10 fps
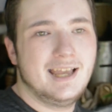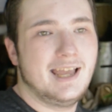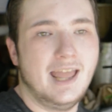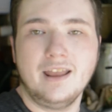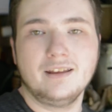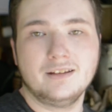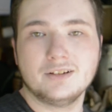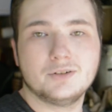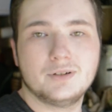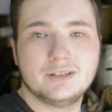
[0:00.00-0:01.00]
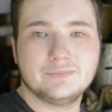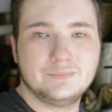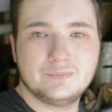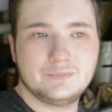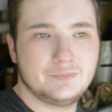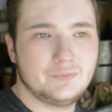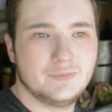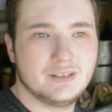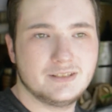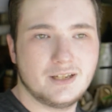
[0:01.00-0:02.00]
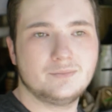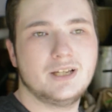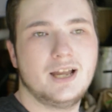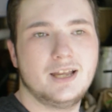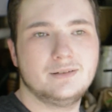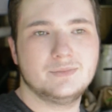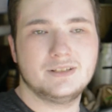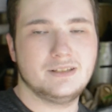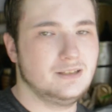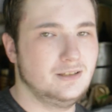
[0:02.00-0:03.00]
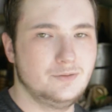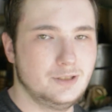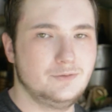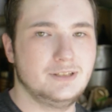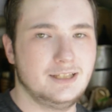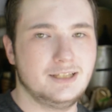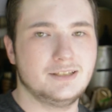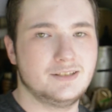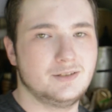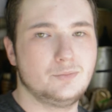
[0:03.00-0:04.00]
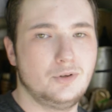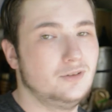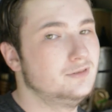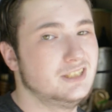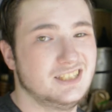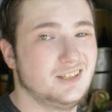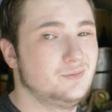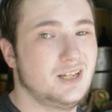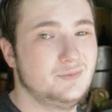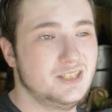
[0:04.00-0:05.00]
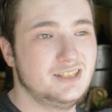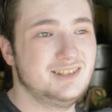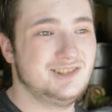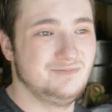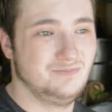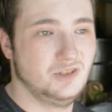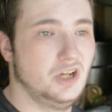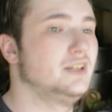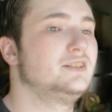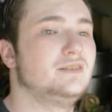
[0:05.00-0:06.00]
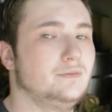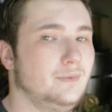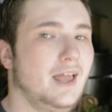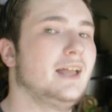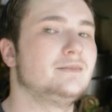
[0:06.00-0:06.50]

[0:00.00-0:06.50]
hey, you know what? Sometimes, even if you think it's simple, it sometimes is just that